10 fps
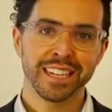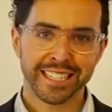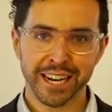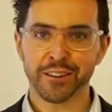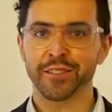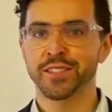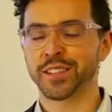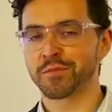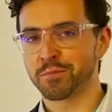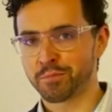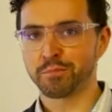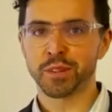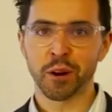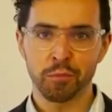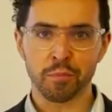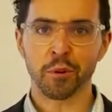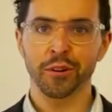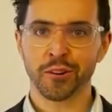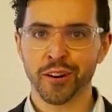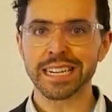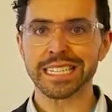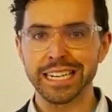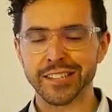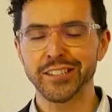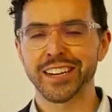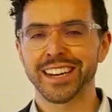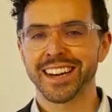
tariffs and you know border craziness,